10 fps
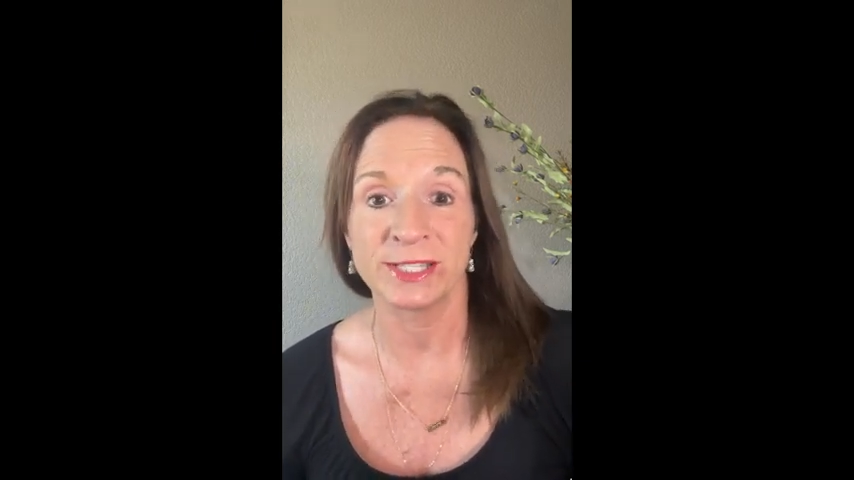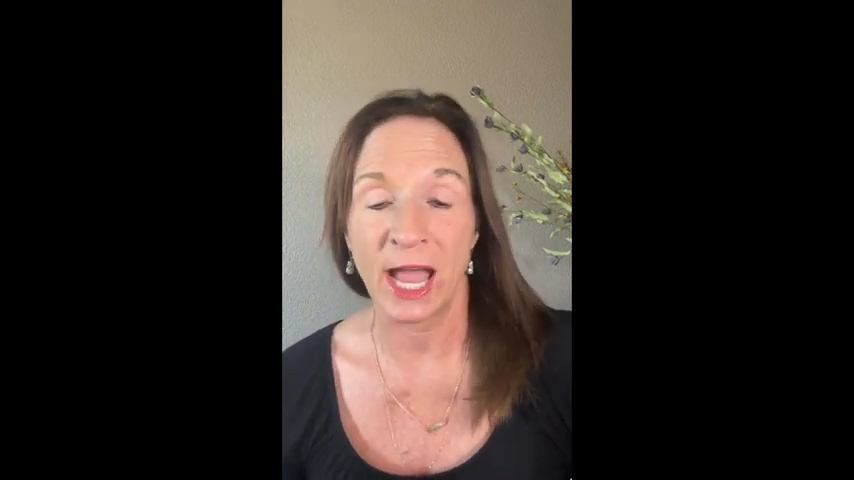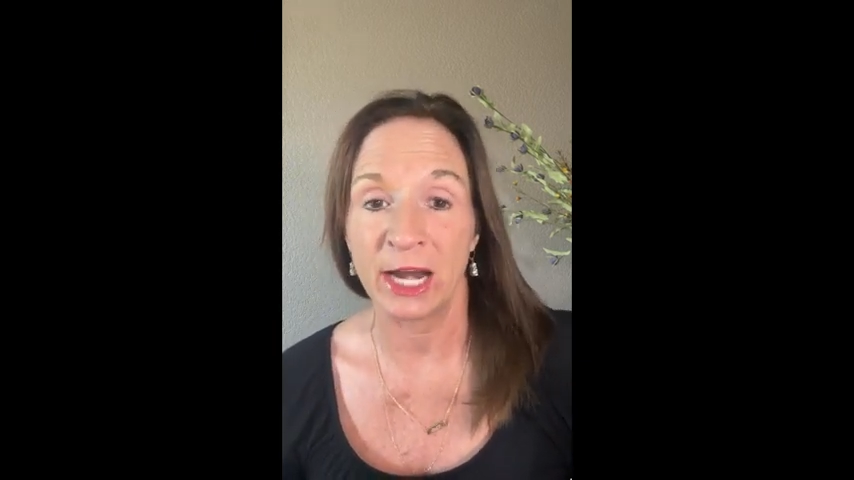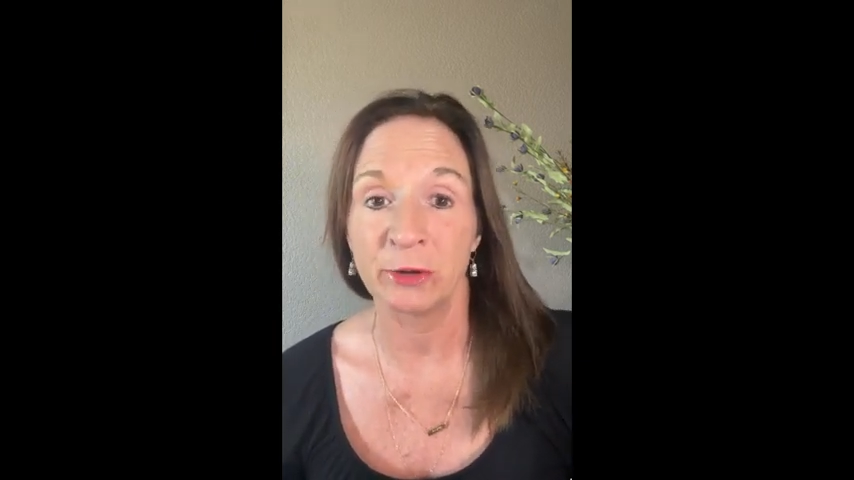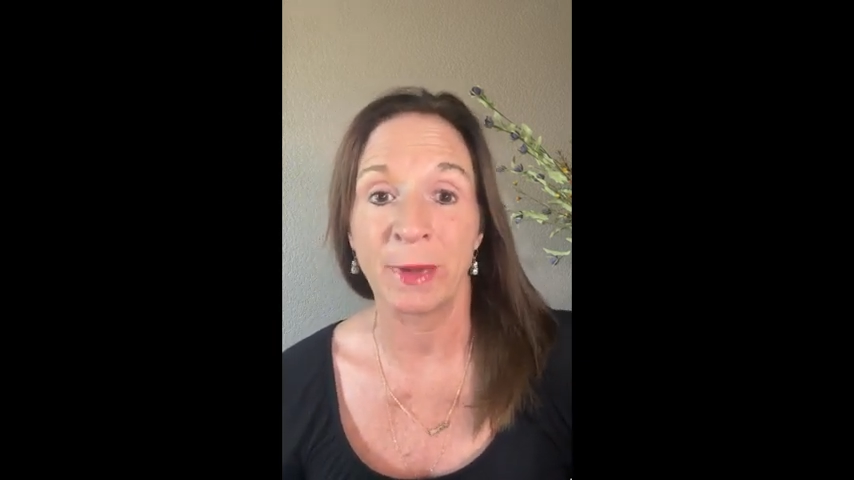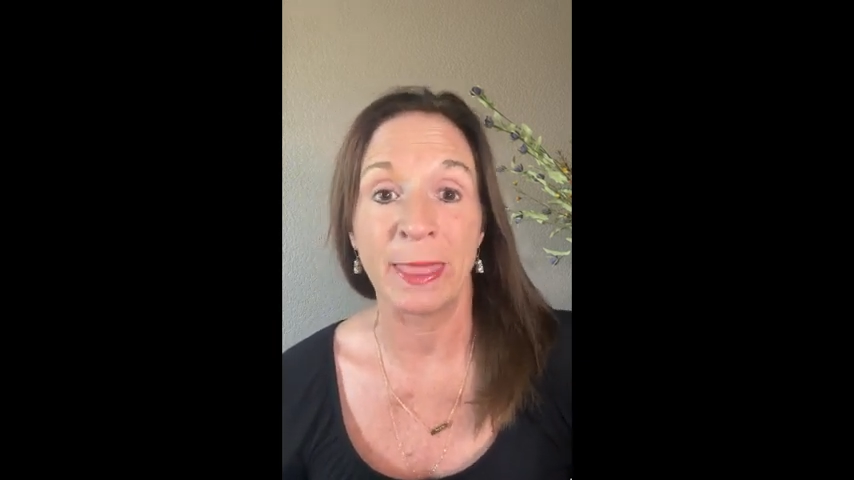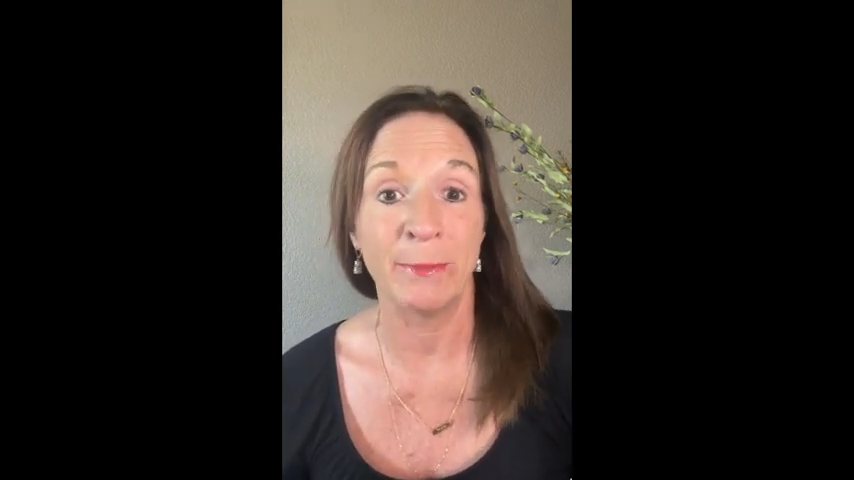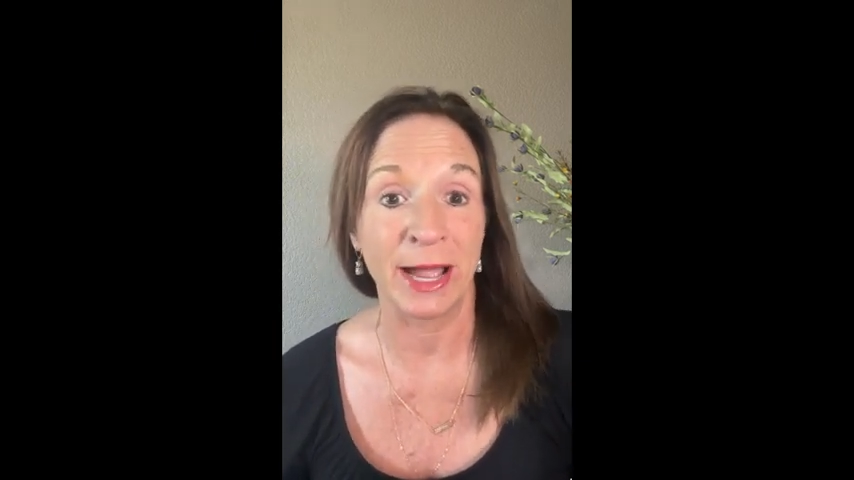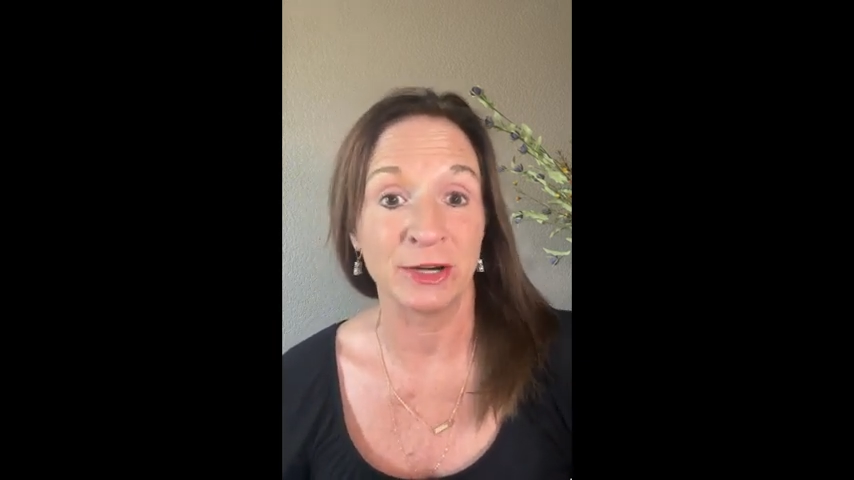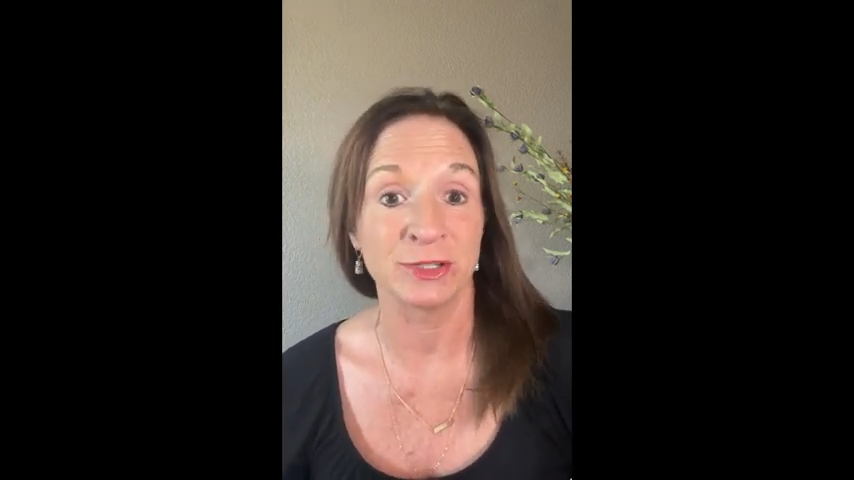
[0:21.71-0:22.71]
hired by the
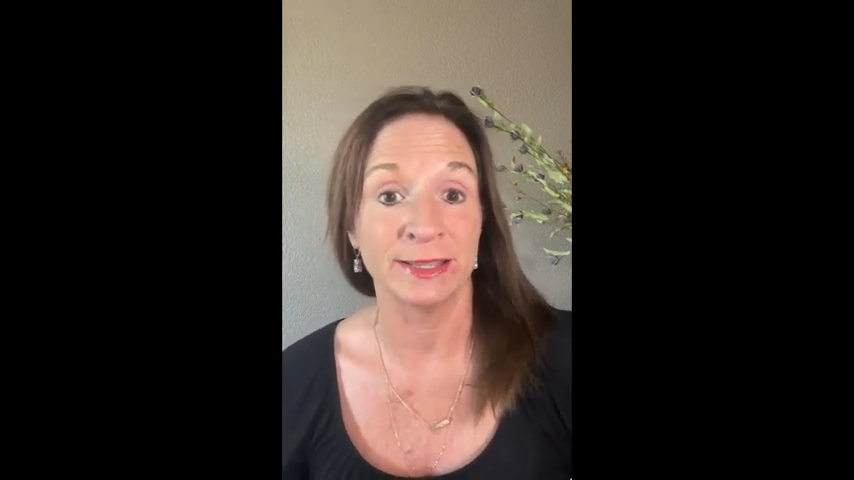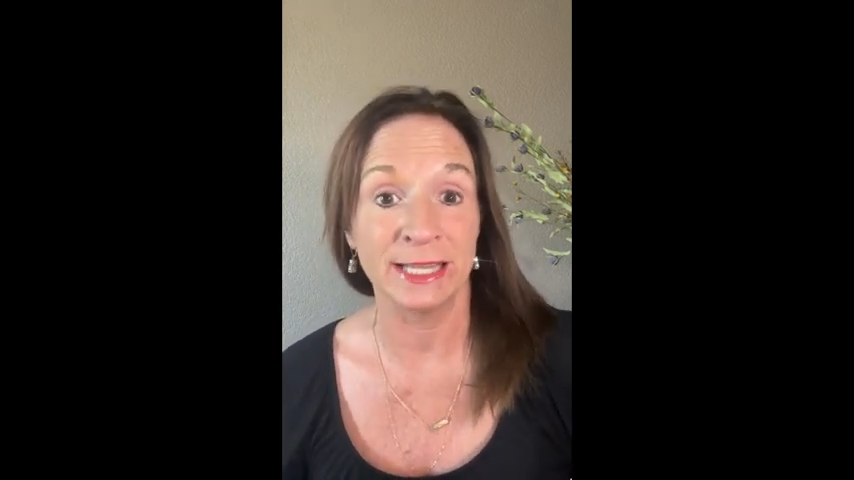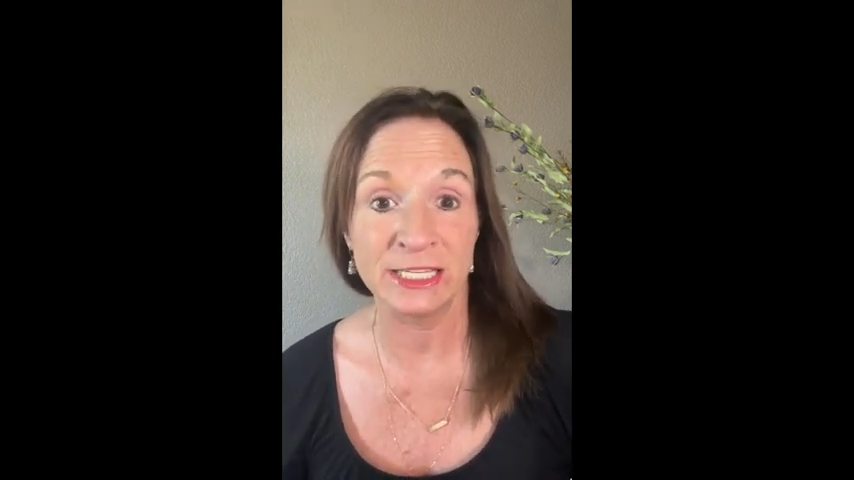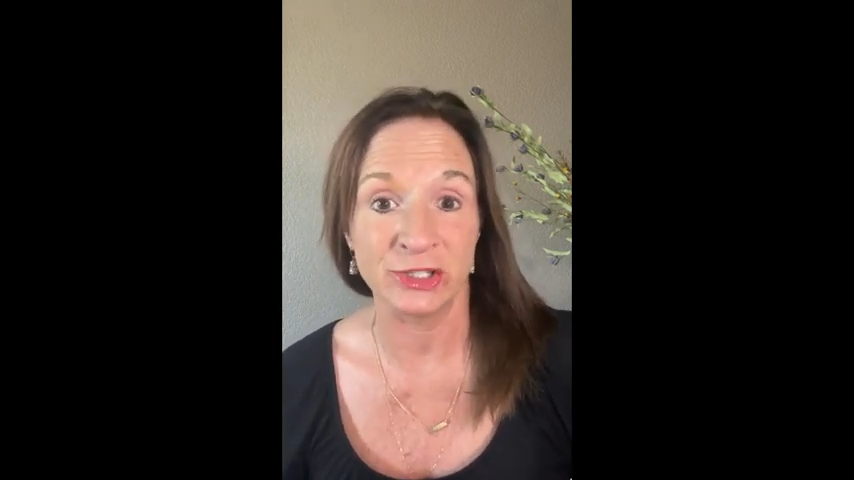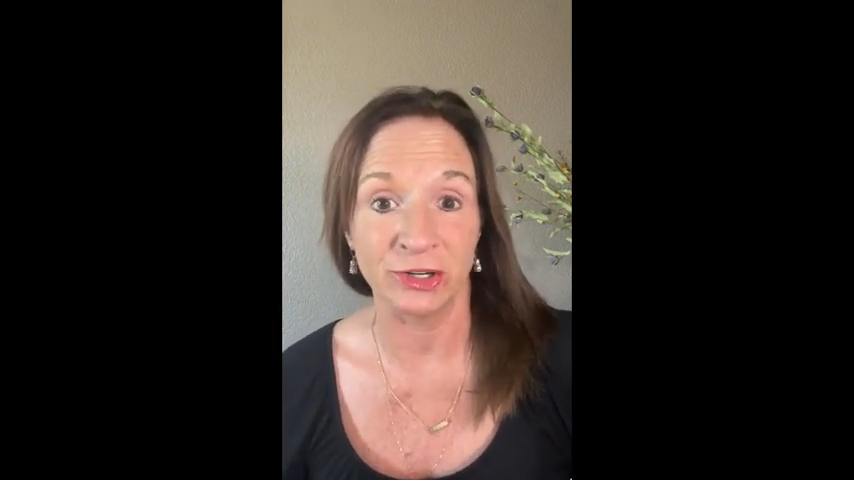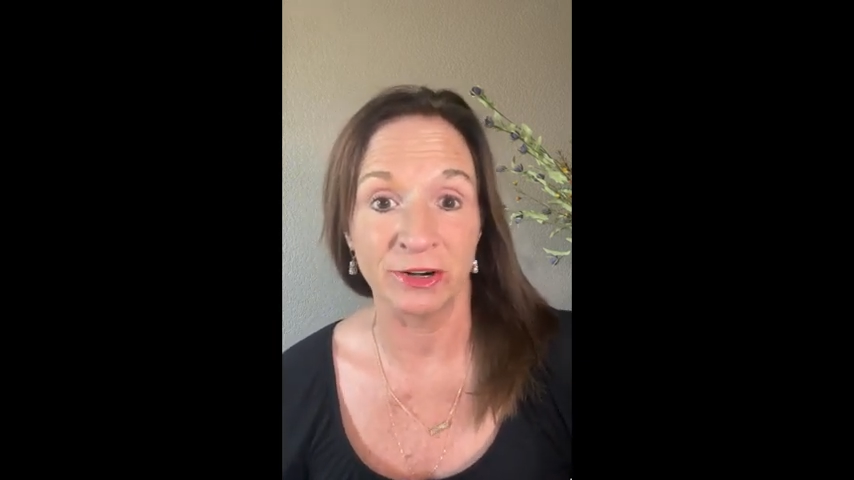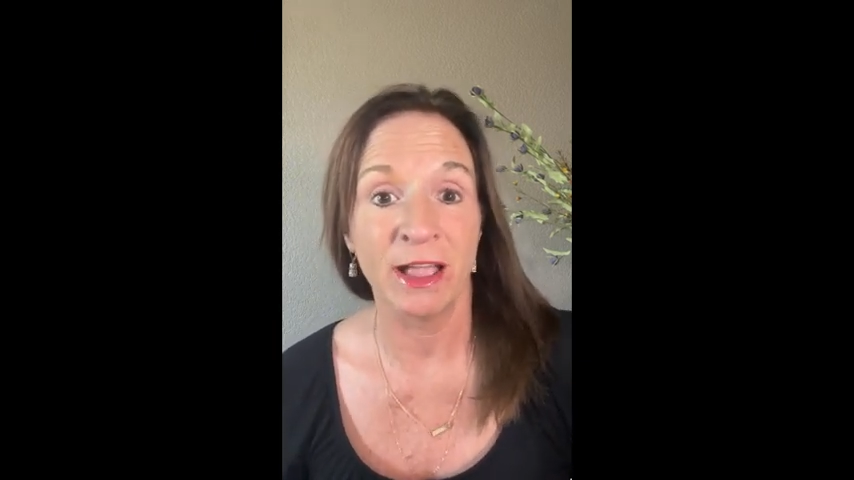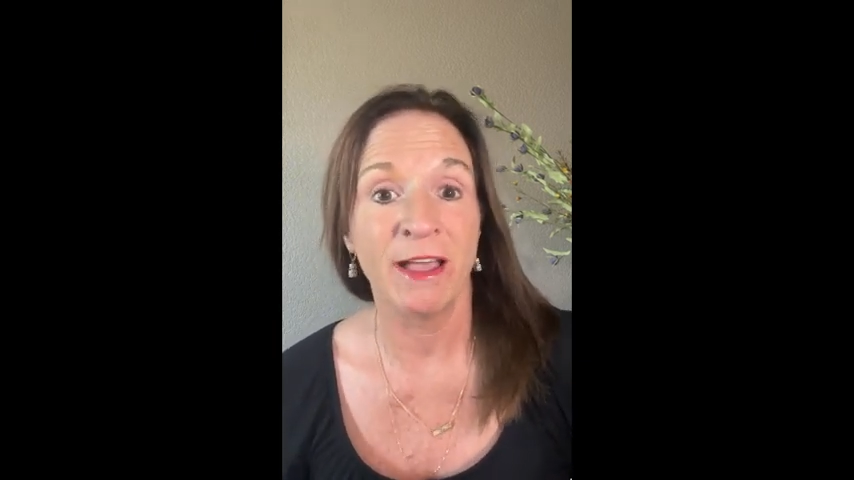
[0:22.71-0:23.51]
buyer's lender,